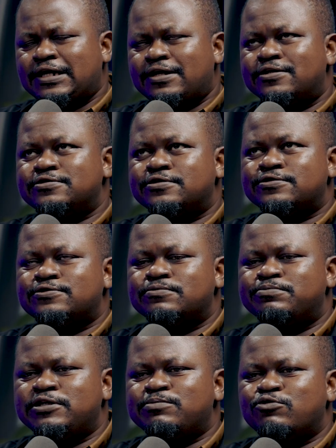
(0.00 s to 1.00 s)
challenges do
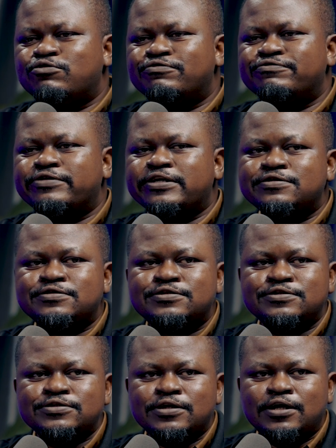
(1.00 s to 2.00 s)
people
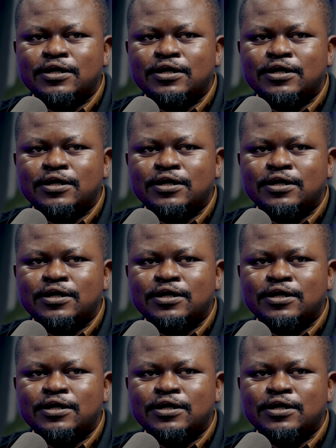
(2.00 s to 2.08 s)
face